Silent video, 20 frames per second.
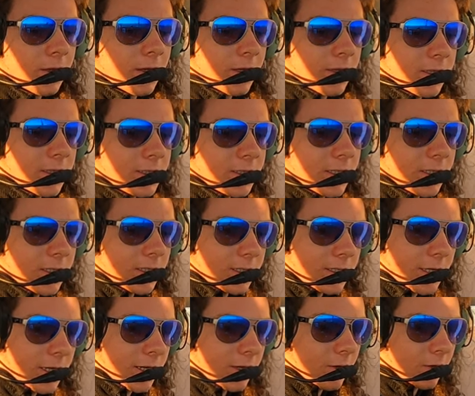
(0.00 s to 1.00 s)
Got this set to
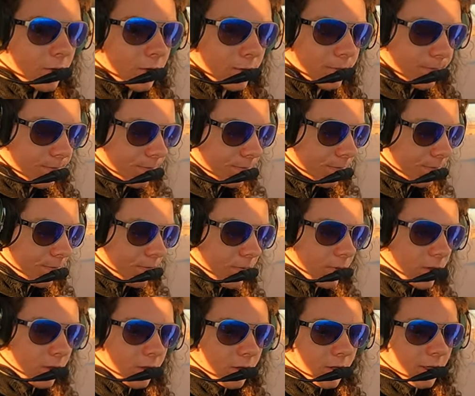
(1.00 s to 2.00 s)
tower
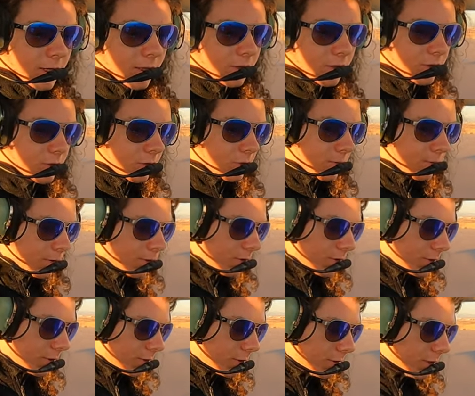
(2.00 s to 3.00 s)
altitude mode
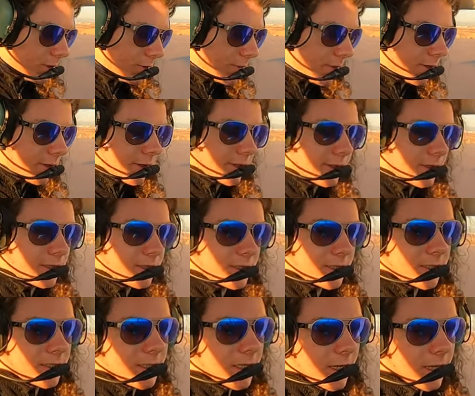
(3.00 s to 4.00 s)
on the transponder. Got
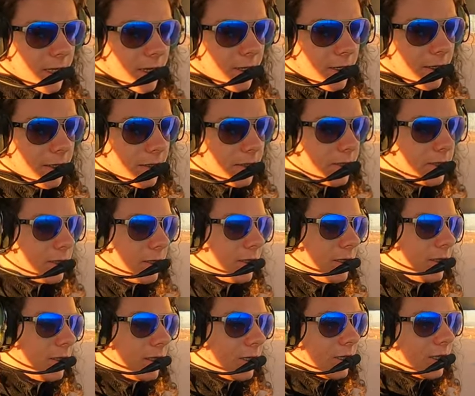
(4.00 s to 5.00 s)
this set, got this
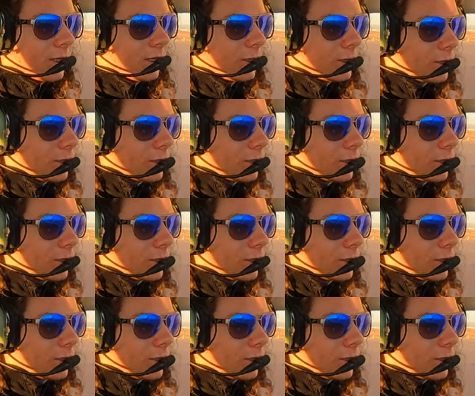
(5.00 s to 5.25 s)
aligned.